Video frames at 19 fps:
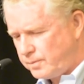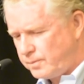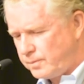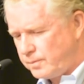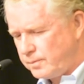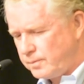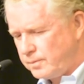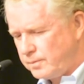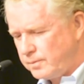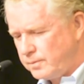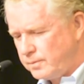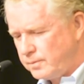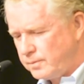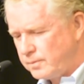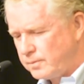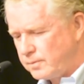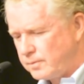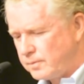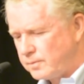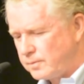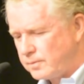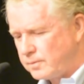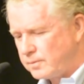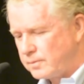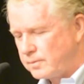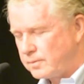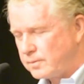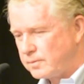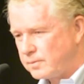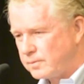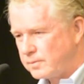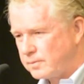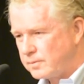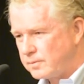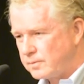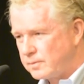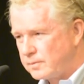Nothing is said.